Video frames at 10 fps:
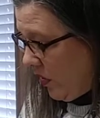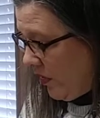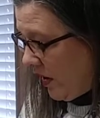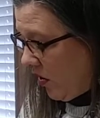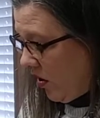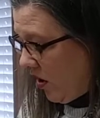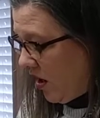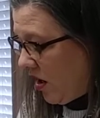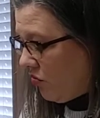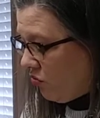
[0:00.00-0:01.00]
there
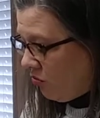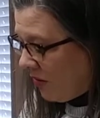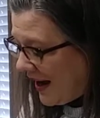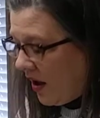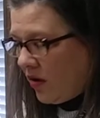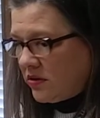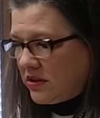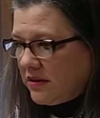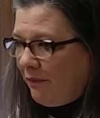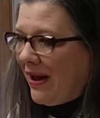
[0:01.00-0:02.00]
are
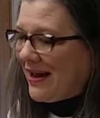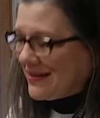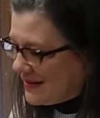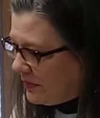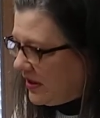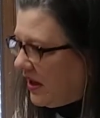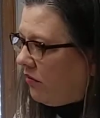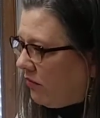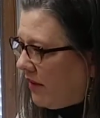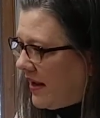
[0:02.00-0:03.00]
possibly
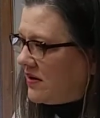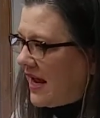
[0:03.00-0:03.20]
around